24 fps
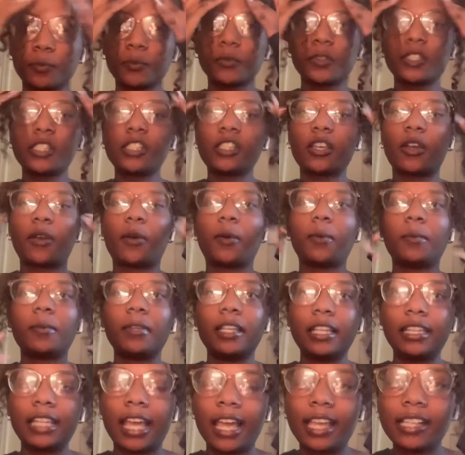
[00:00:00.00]
So
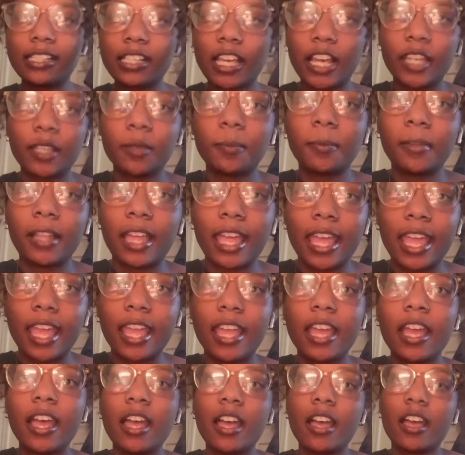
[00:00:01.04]
that is how you play
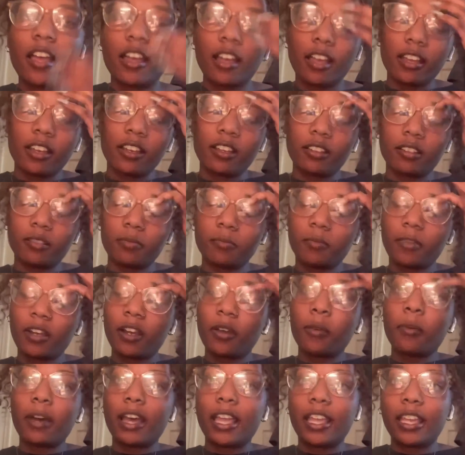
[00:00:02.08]

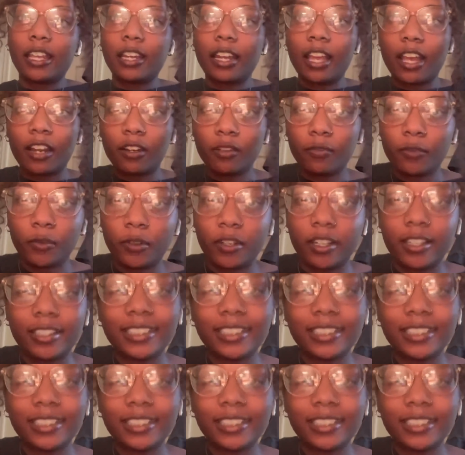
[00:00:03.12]
Hawaiian Hanafuda.